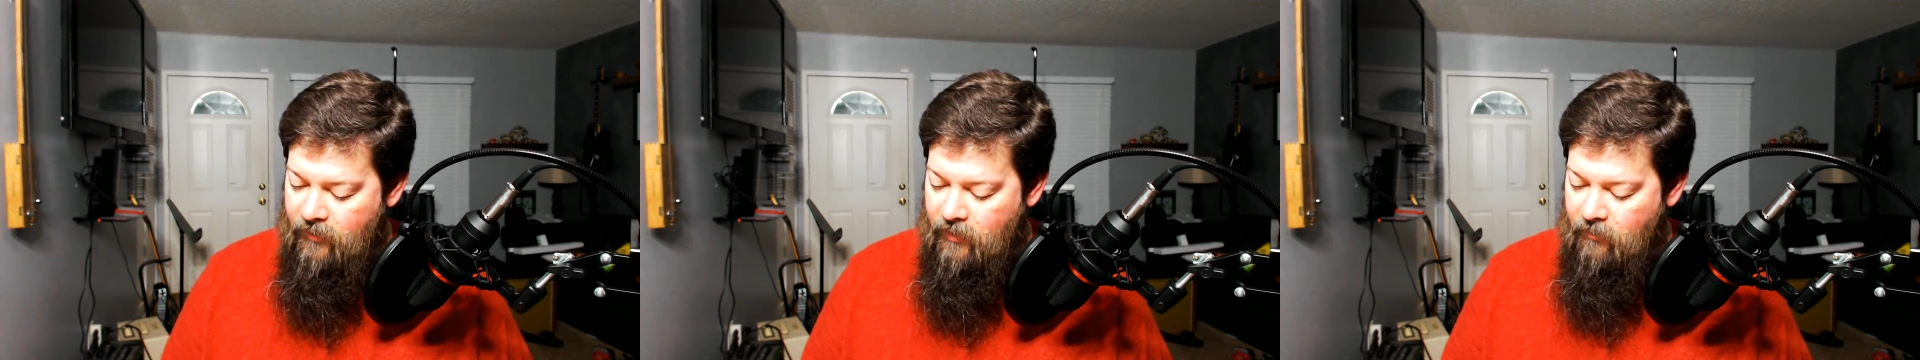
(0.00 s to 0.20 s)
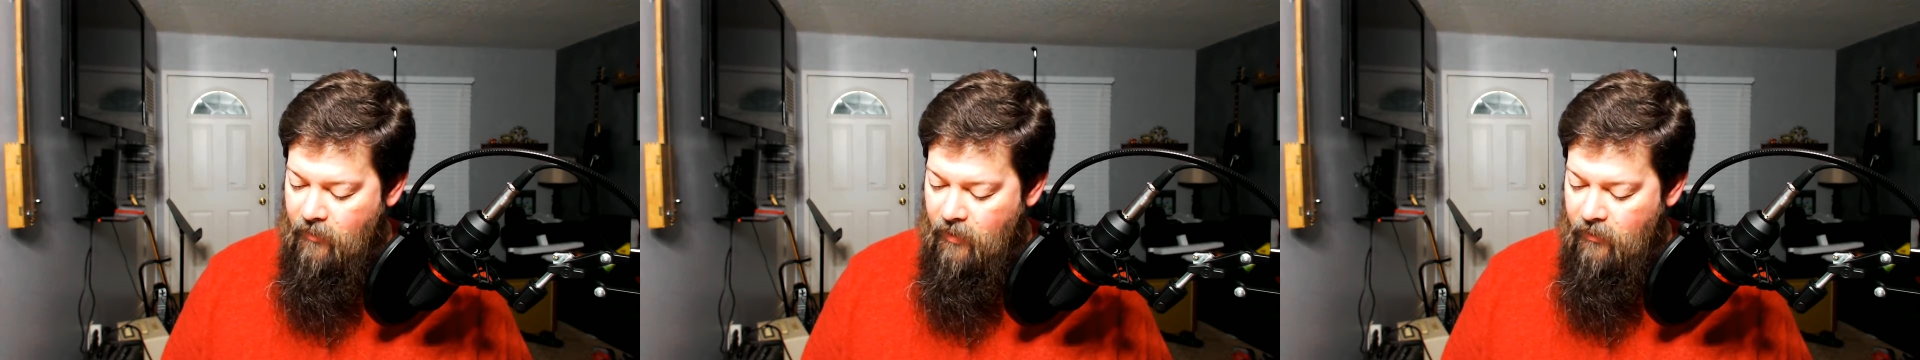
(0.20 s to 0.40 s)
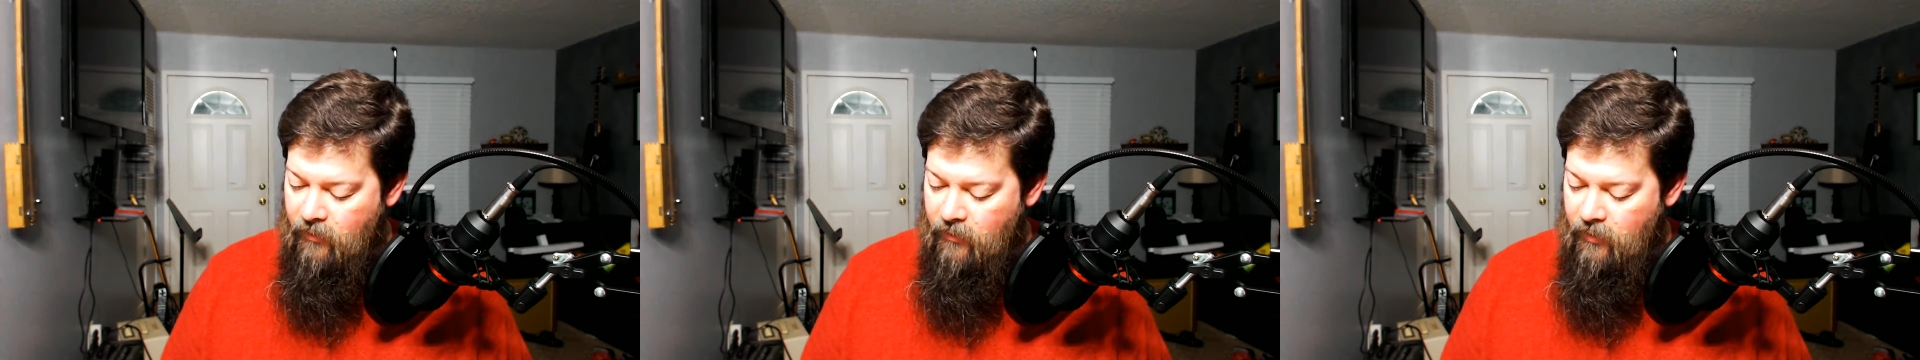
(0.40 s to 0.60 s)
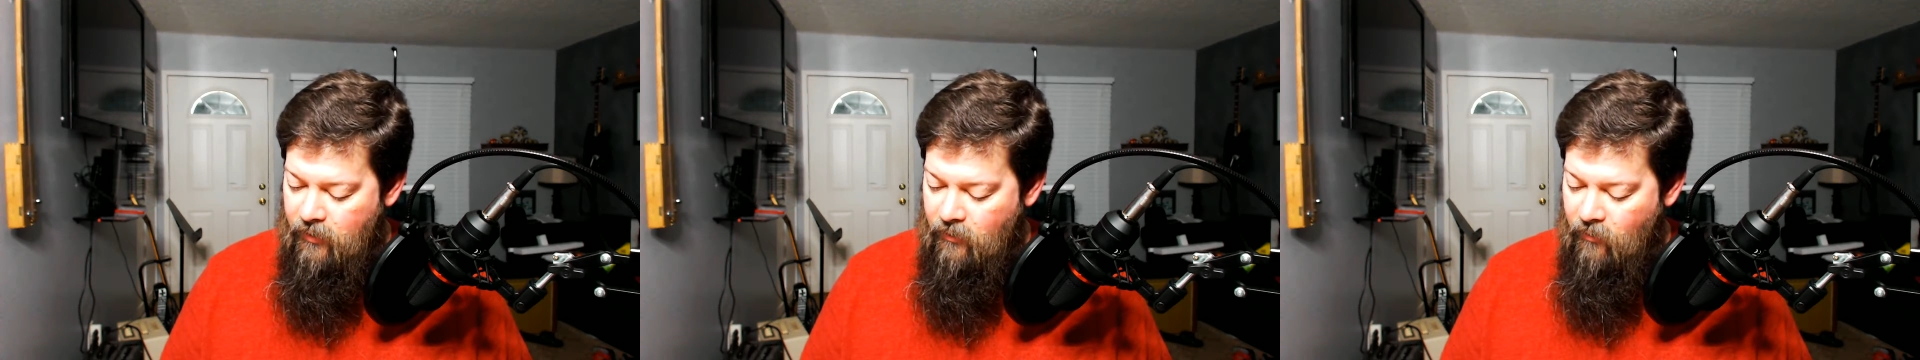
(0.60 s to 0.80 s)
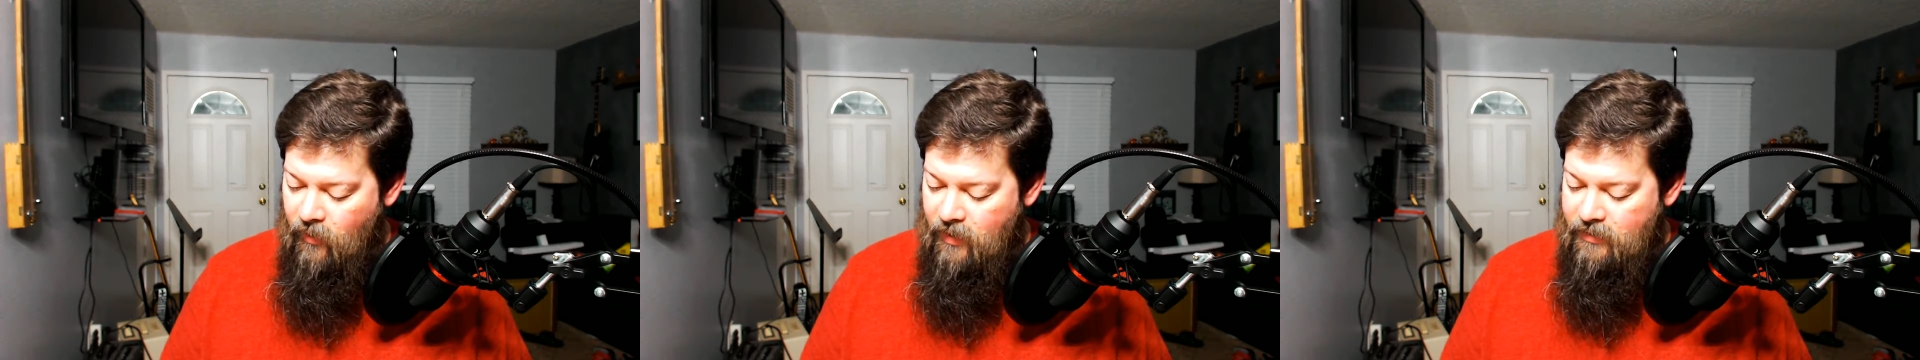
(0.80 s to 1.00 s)
Him in
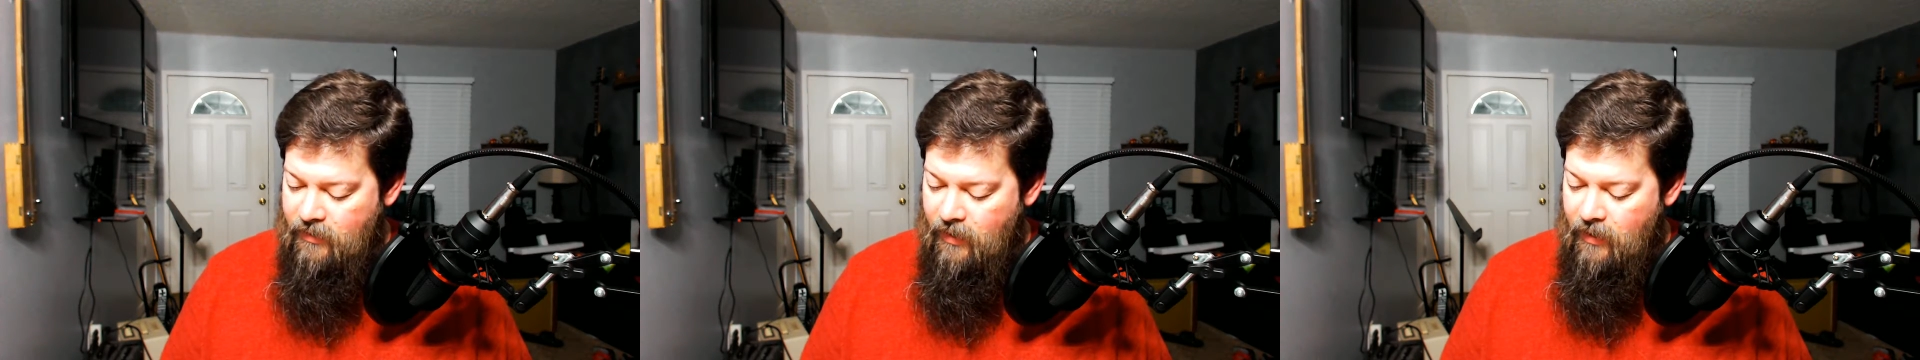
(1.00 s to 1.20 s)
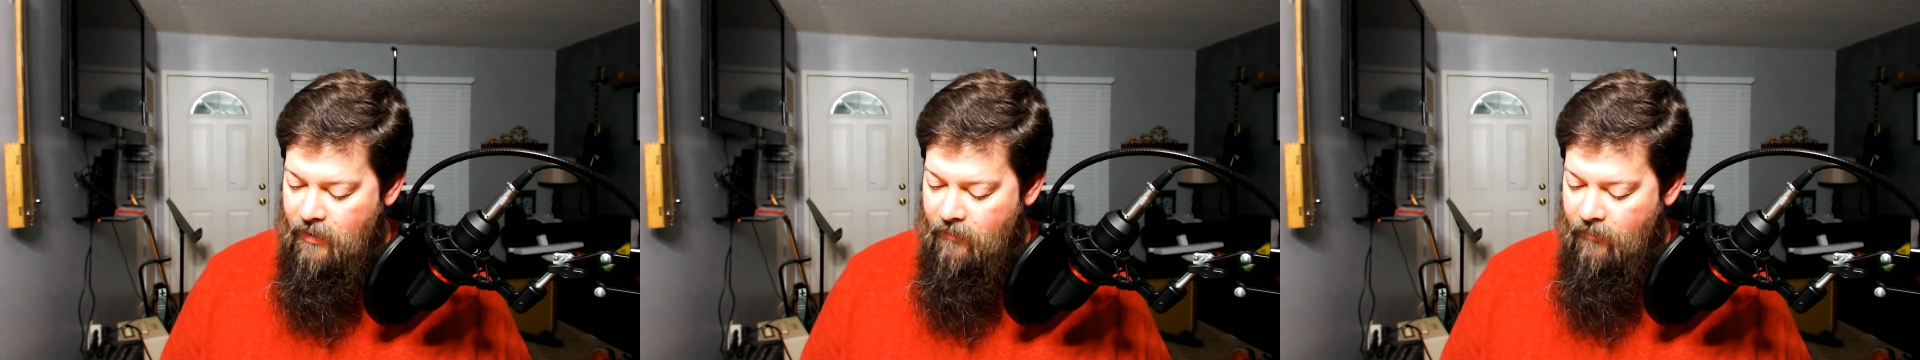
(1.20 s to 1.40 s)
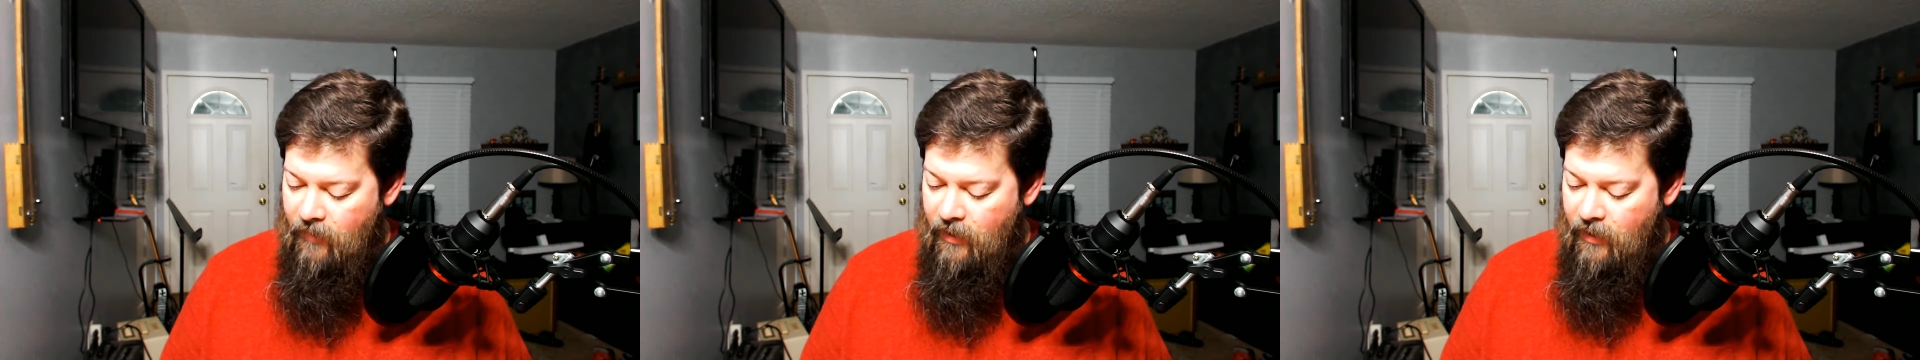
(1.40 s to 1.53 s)
the wasteland.